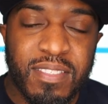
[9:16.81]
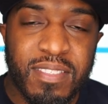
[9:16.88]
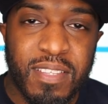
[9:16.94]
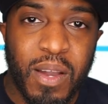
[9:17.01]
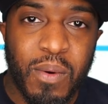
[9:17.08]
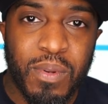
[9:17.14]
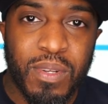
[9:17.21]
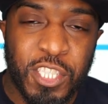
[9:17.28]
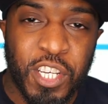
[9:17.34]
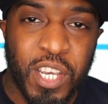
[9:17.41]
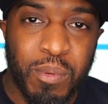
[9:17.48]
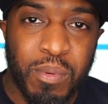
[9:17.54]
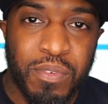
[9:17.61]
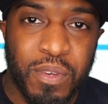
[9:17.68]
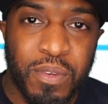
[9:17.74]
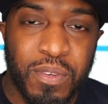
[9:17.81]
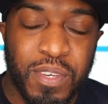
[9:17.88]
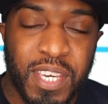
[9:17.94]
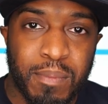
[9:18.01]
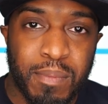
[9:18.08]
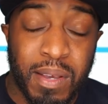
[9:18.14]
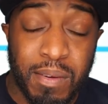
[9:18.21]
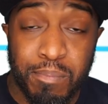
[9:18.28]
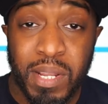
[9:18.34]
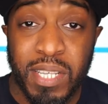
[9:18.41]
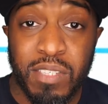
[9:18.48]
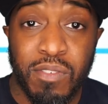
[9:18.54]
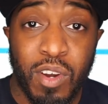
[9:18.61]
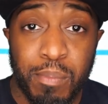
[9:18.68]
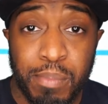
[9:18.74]
that I want to share with you, uh, plus
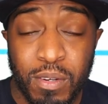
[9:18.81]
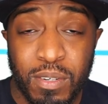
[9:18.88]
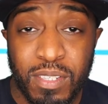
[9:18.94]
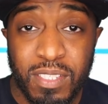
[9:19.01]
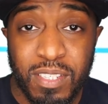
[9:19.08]
I've got a bonus,